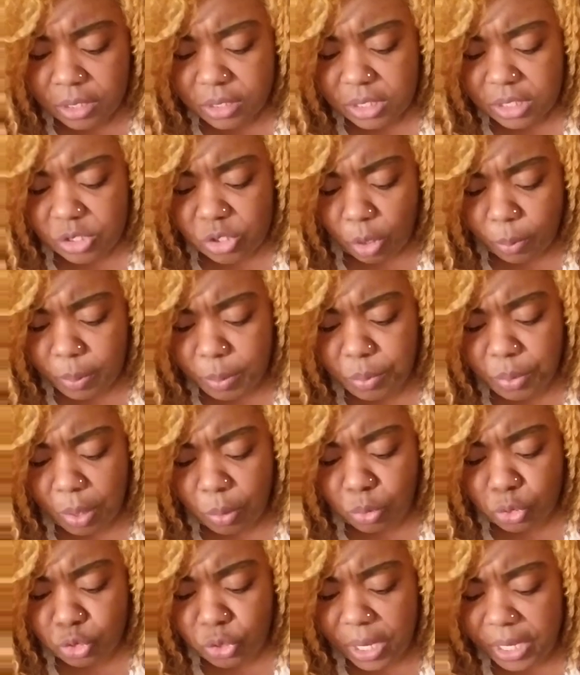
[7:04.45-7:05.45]
These are people that
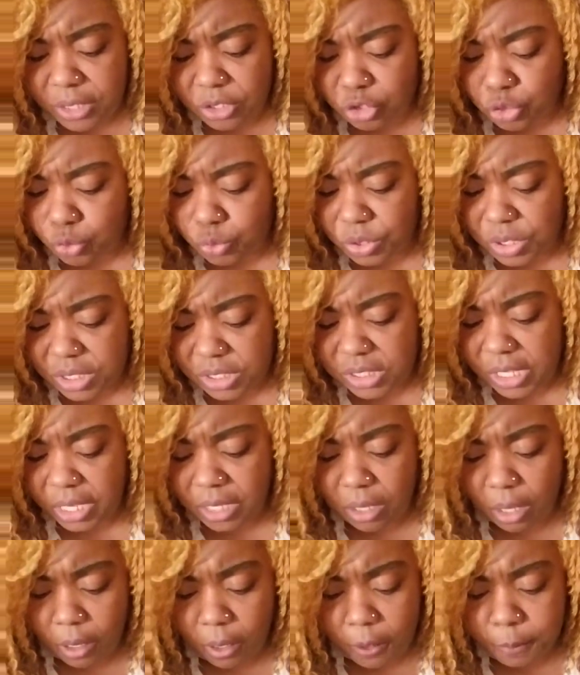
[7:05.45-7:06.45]
will try to do things
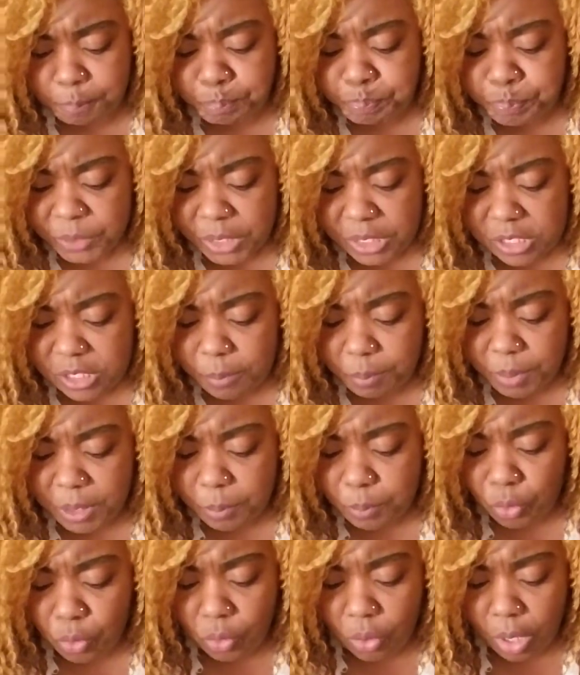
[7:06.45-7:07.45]
like send
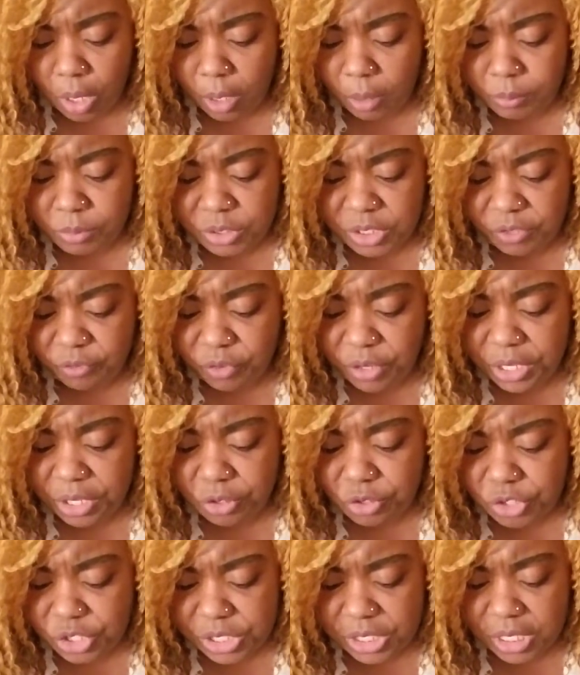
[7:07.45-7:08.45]
people different
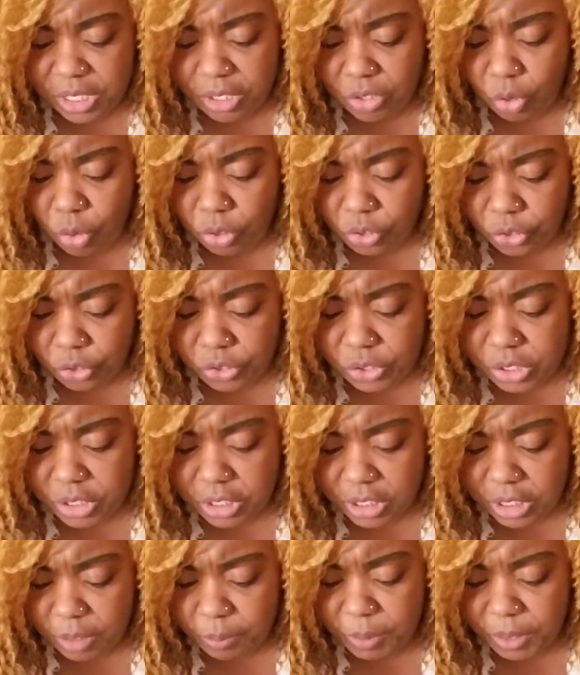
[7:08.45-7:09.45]
energies in on your
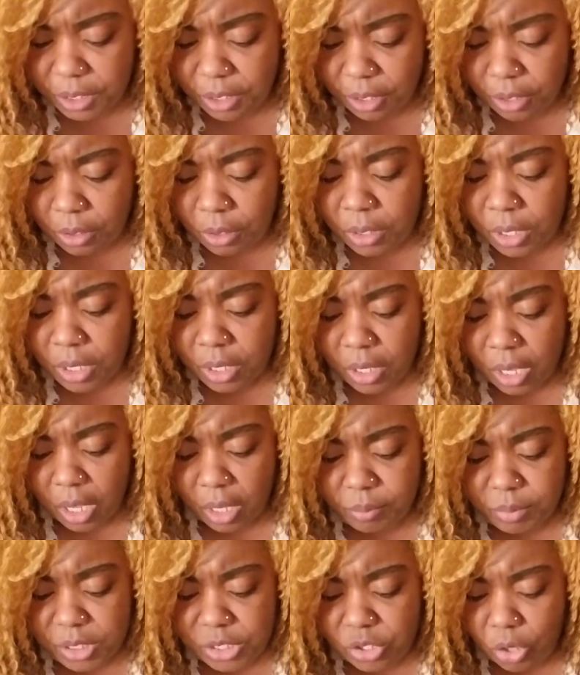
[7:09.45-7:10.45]
sleep here.
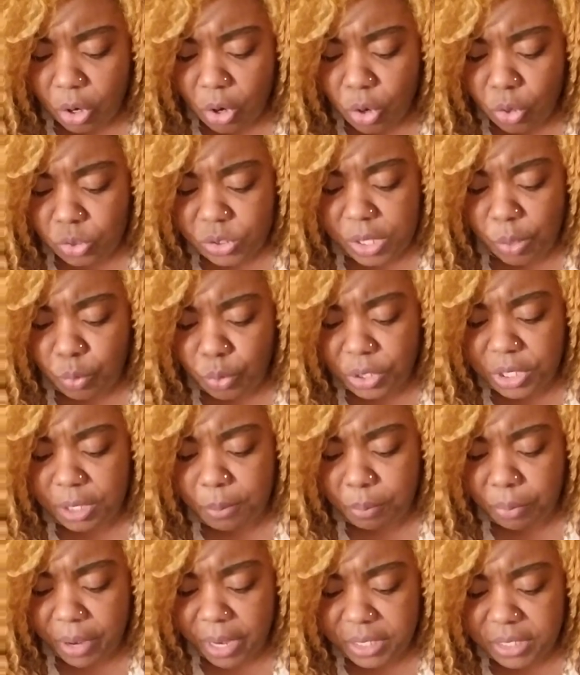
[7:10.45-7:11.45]
These are hoes that will
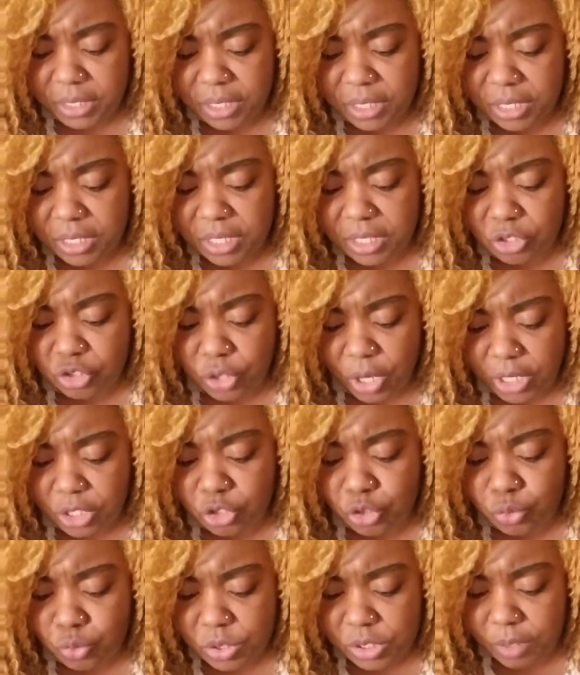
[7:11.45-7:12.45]
get pregnant and then try to
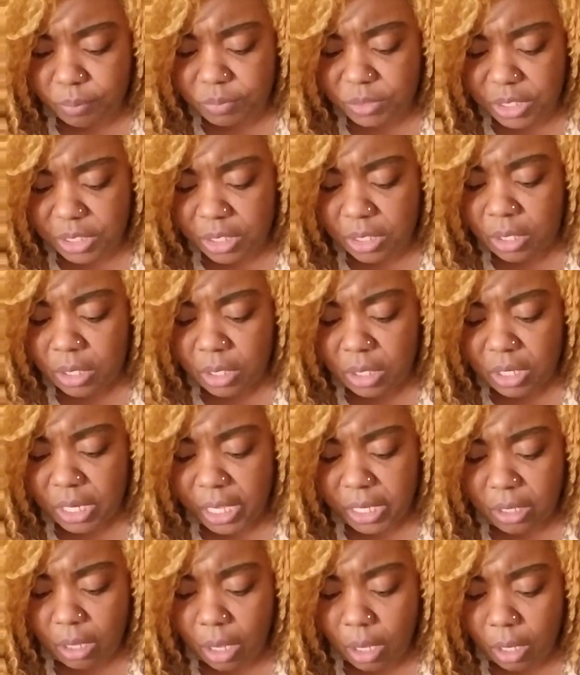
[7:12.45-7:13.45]
do something
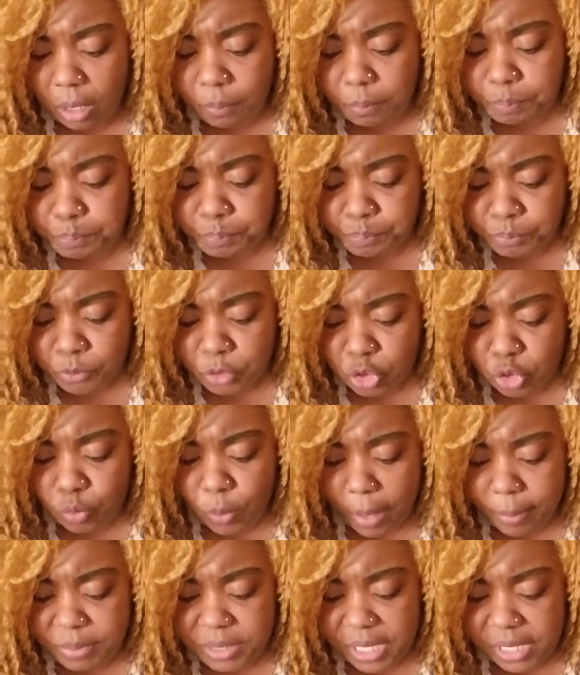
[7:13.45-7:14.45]
like
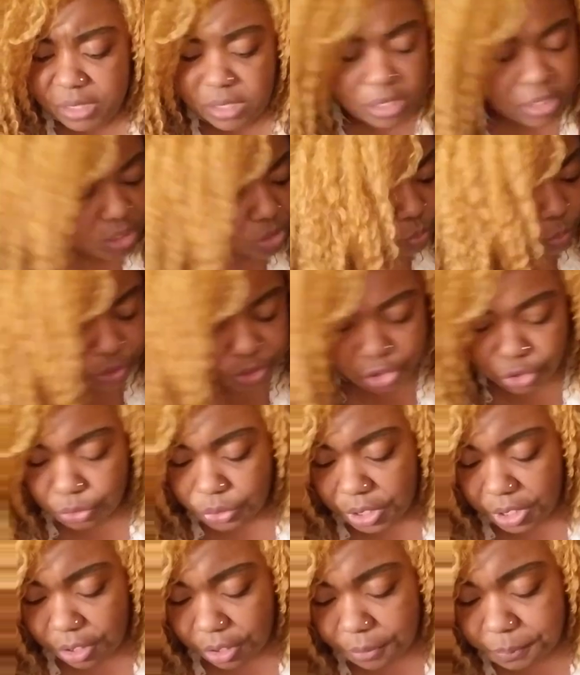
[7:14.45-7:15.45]
swap destinies with you
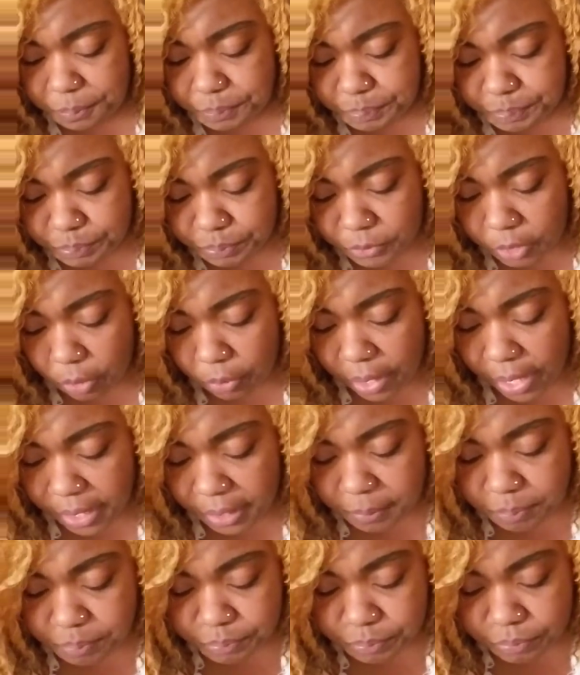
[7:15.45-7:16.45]
here.
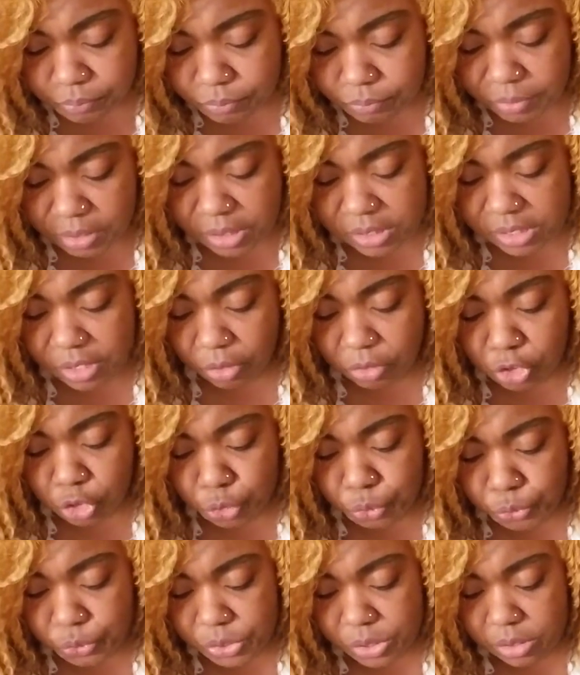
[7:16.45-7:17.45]
Okay. Because they're
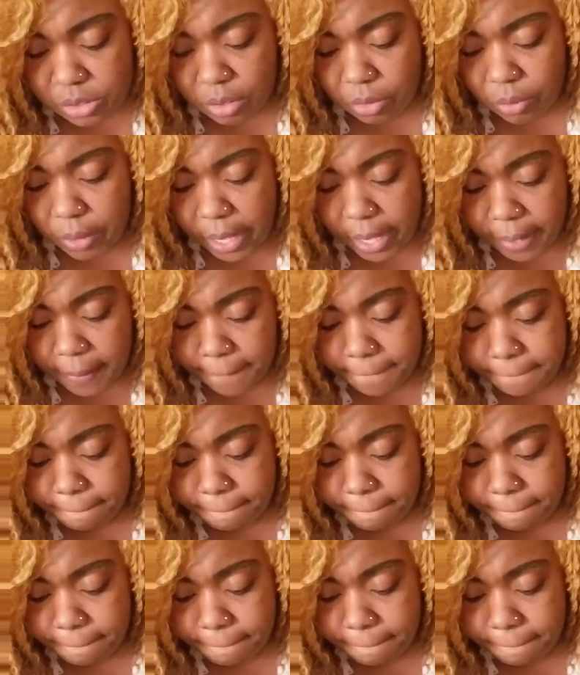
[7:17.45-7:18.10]
loose. Okay.